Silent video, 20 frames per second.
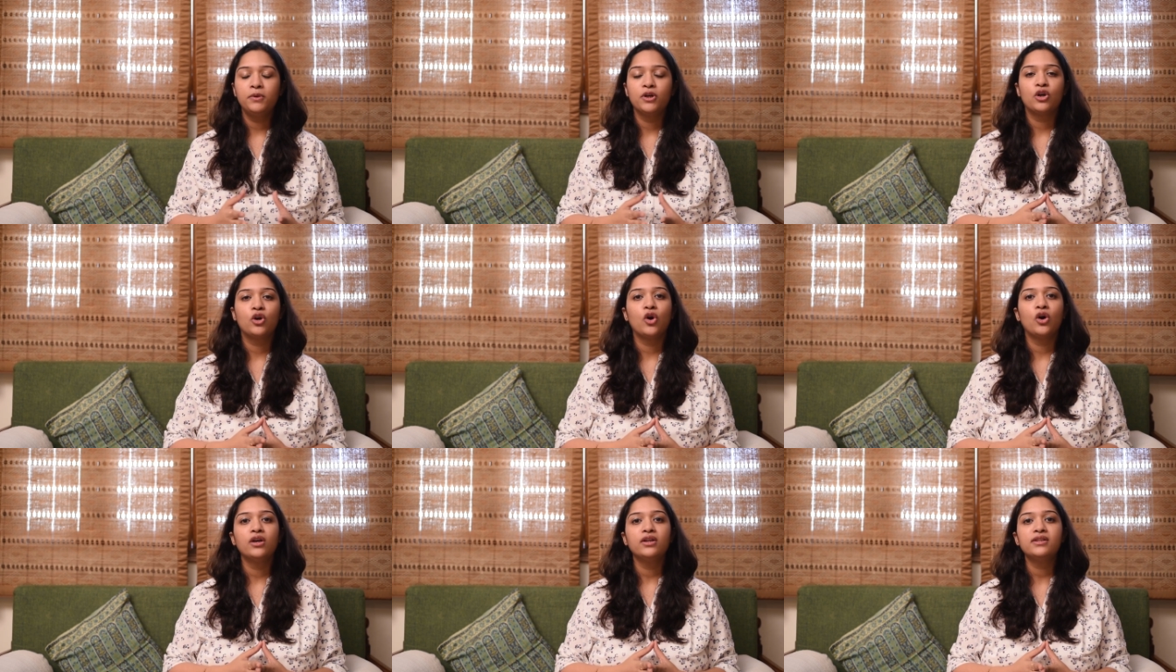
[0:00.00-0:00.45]

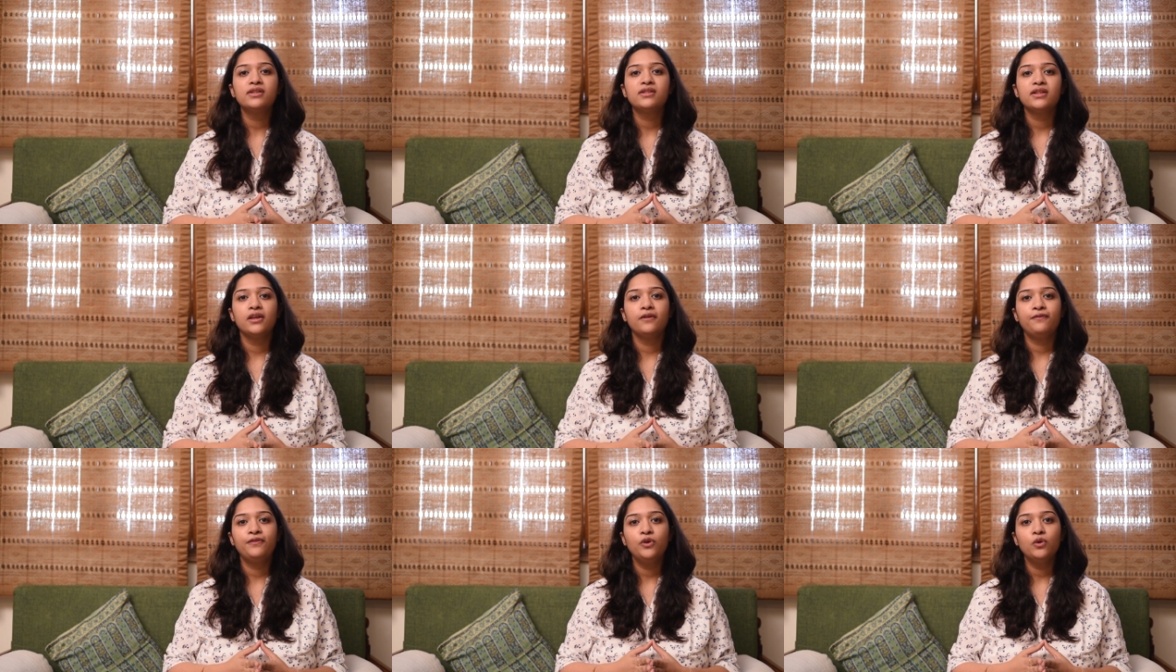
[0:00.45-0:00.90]
because
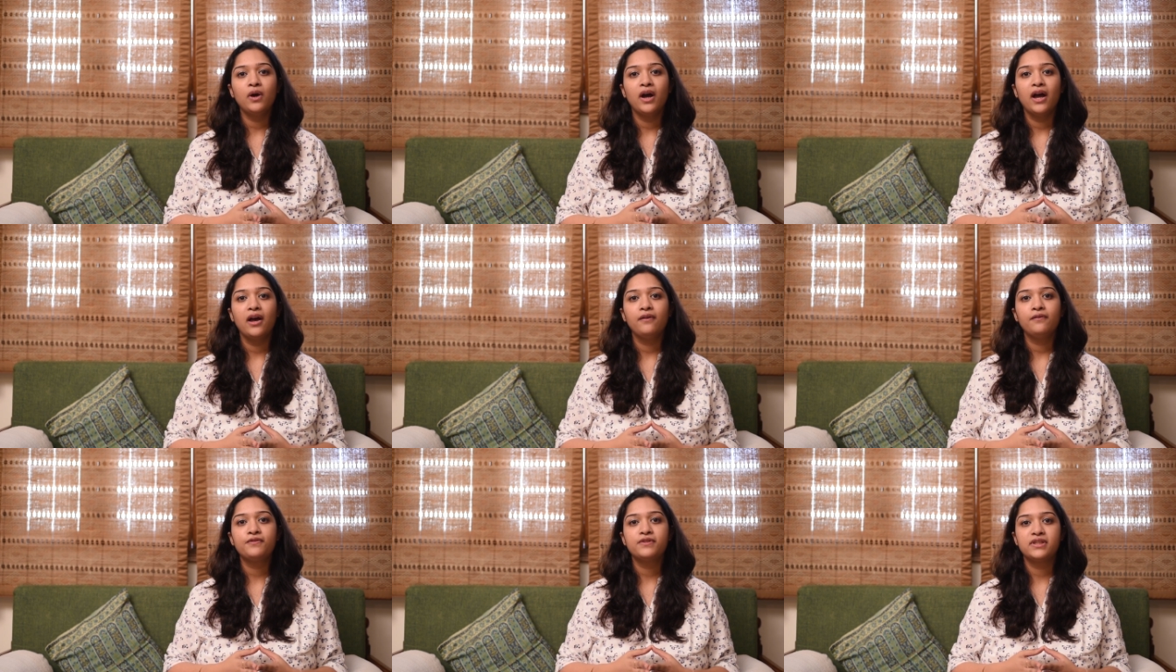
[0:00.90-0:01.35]
if you
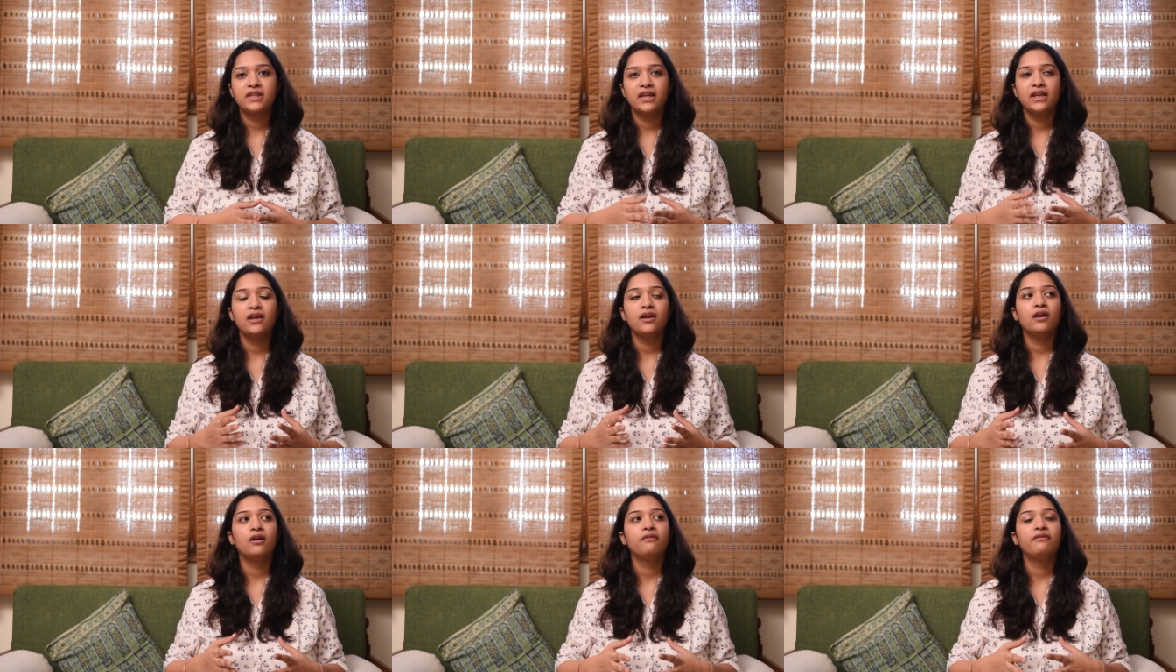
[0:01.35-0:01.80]
have,
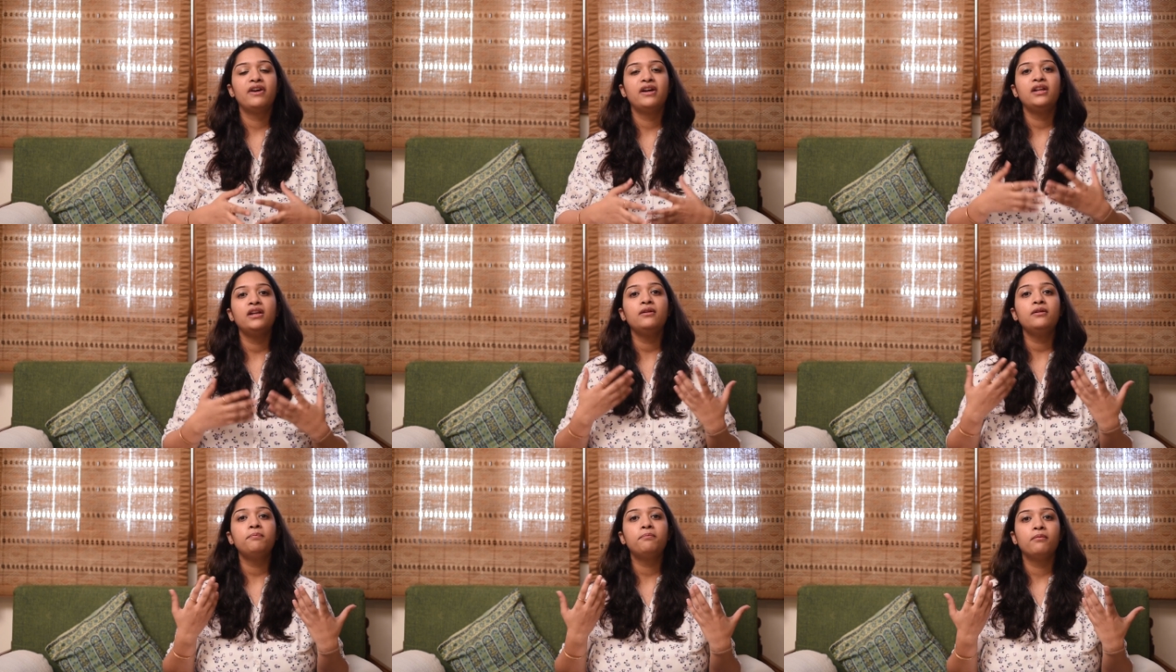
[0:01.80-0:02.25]
say, a
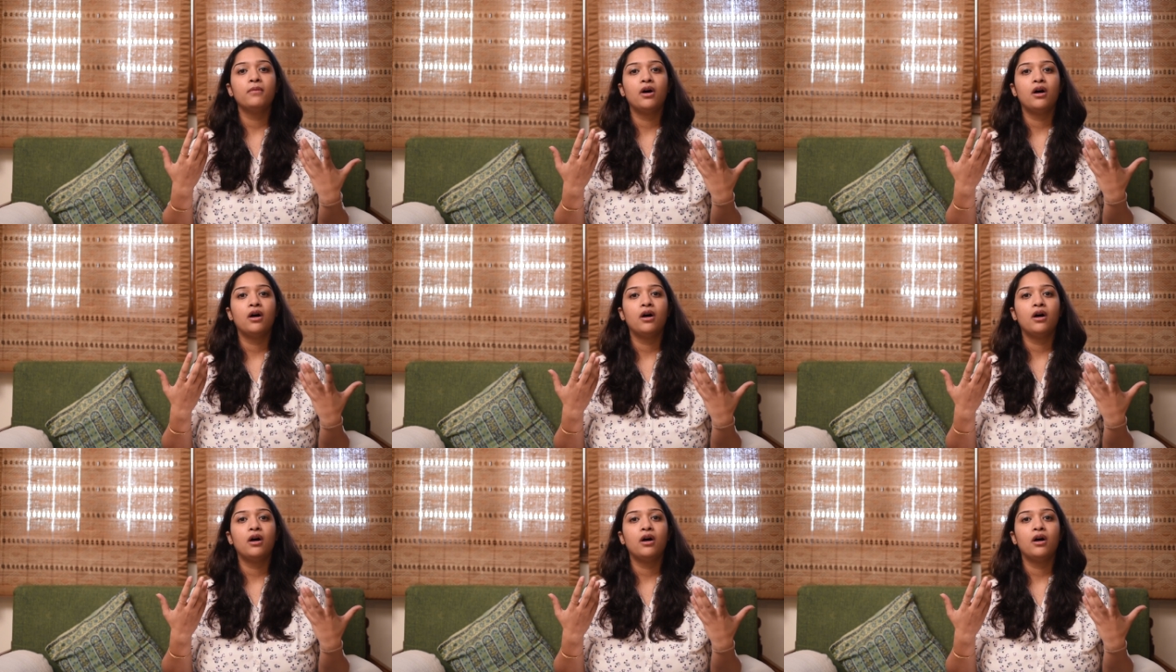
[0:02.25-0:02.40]
very